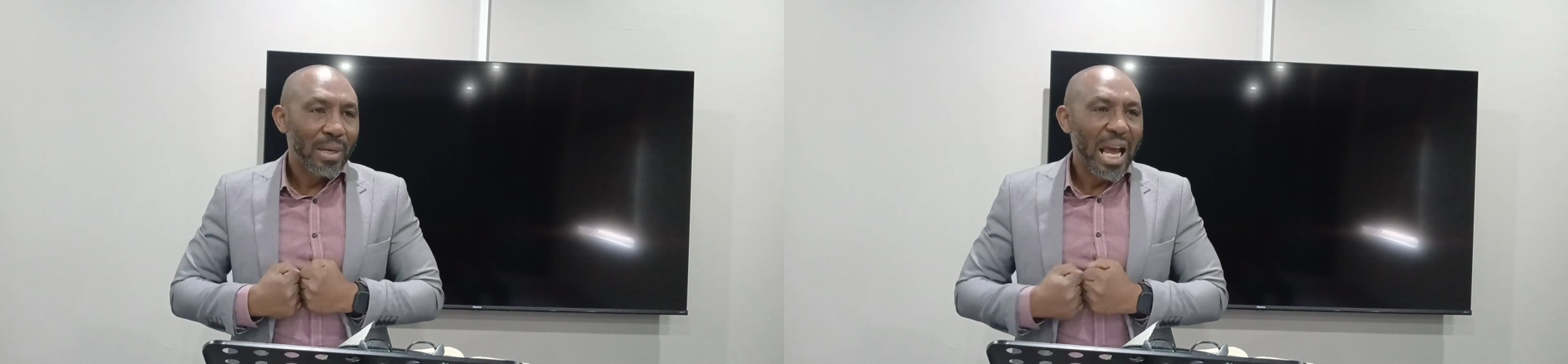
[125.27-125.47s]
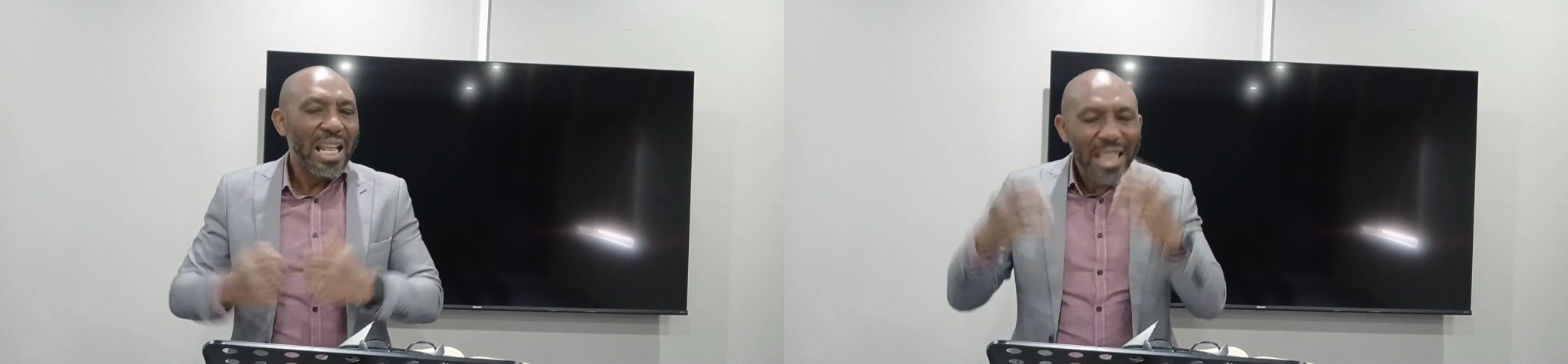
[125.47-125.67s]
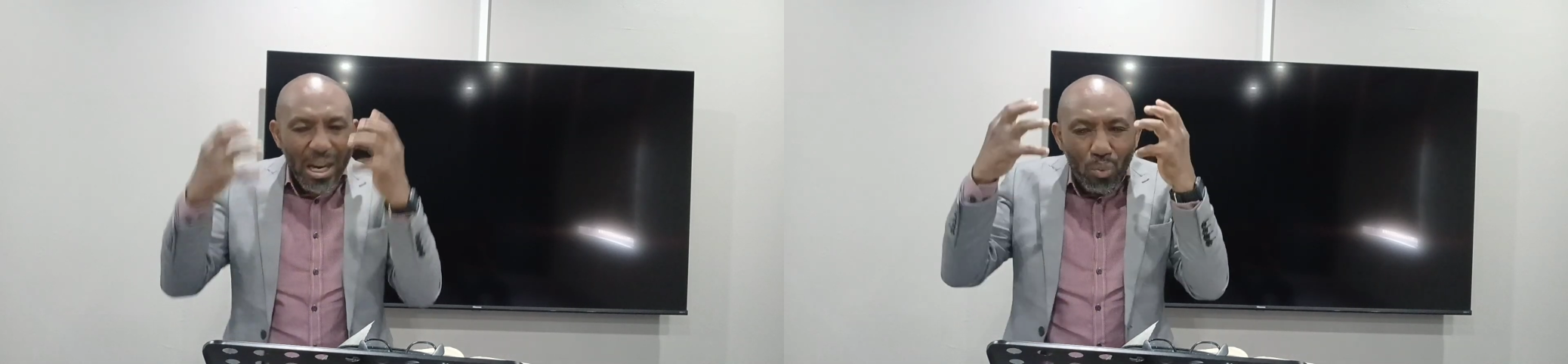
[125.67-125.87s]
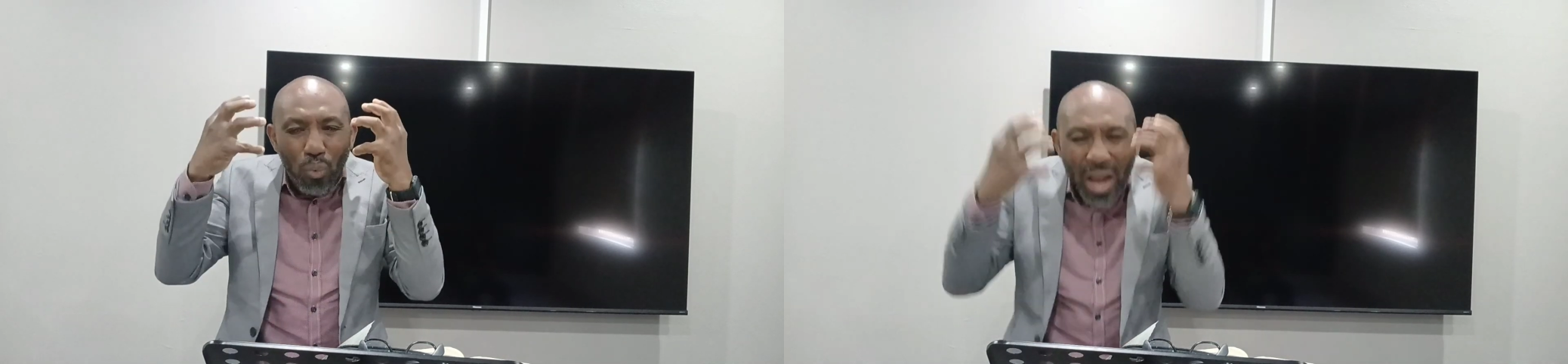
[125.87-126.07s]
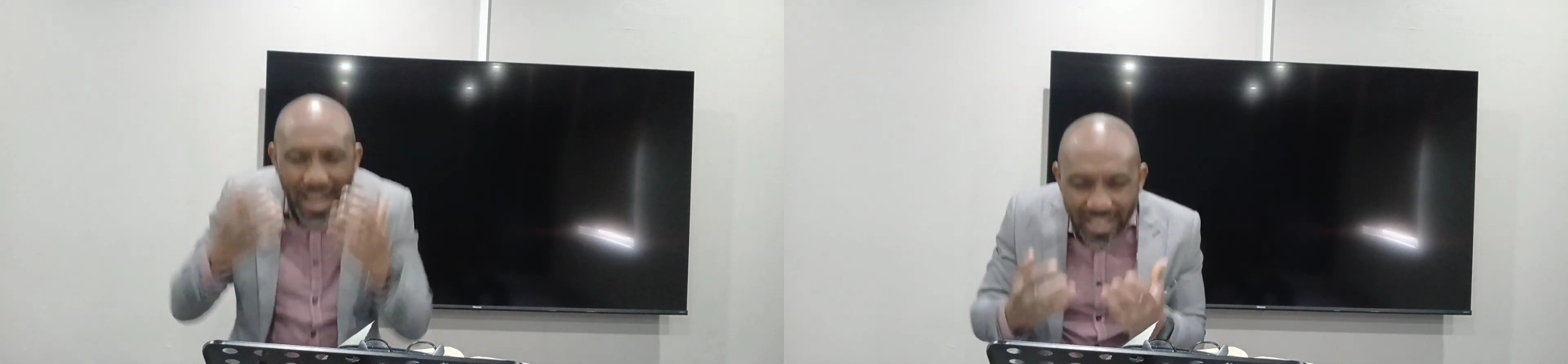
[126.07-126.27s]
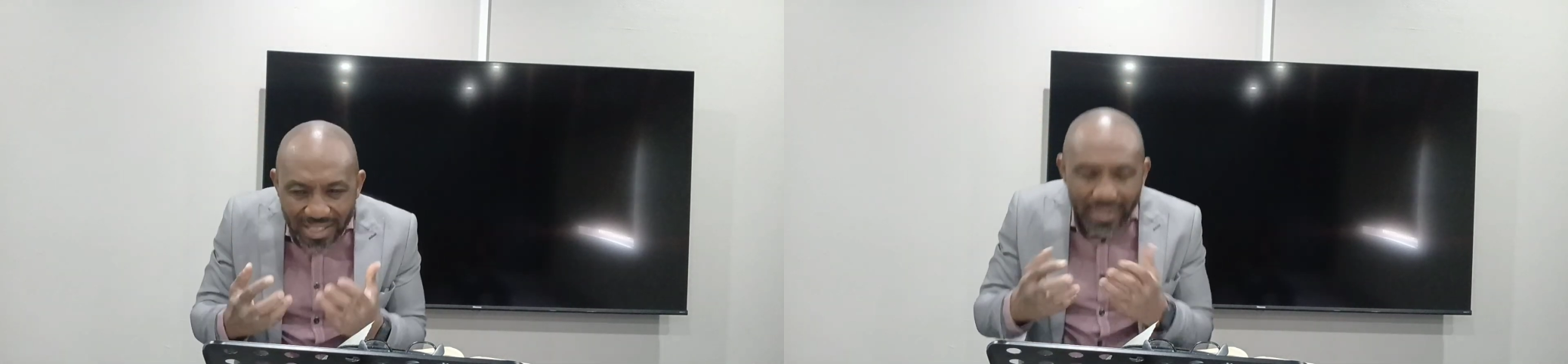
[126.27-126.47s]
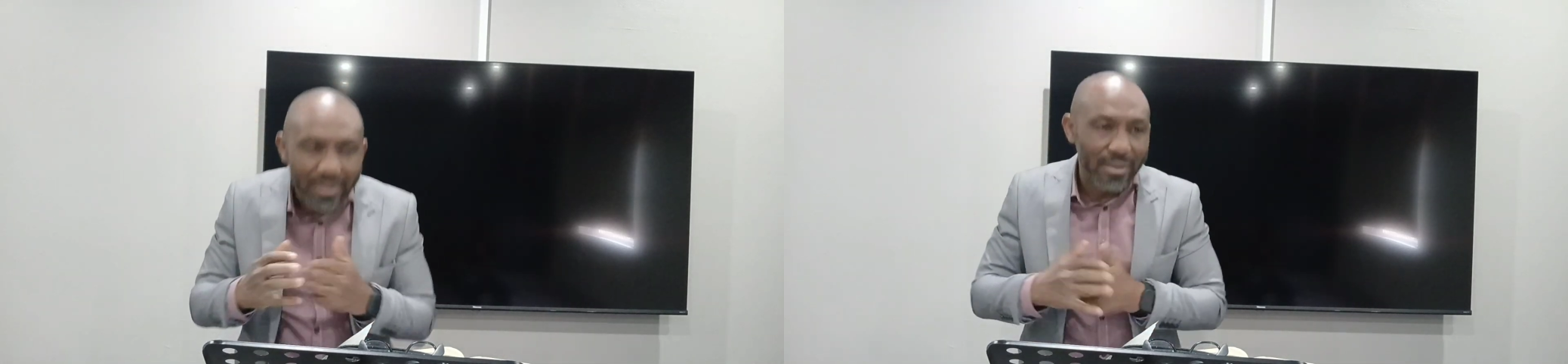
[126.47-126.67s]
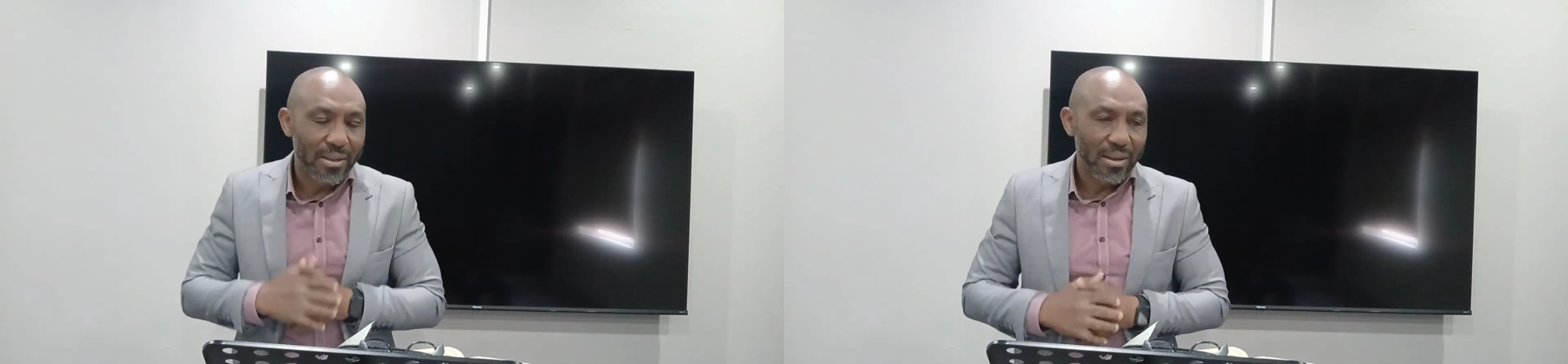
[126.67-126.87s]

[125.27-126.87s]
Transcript: and that weariness.